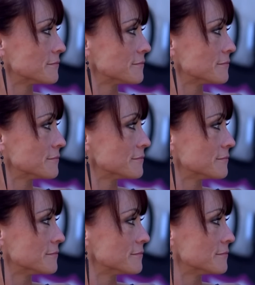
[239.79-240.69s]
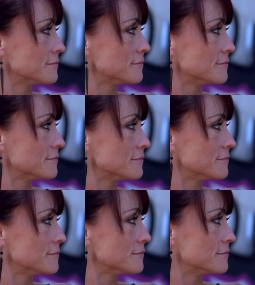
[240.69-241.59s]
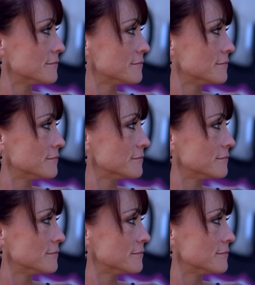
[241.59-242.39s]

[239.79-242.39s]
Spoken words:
Nobody speaks.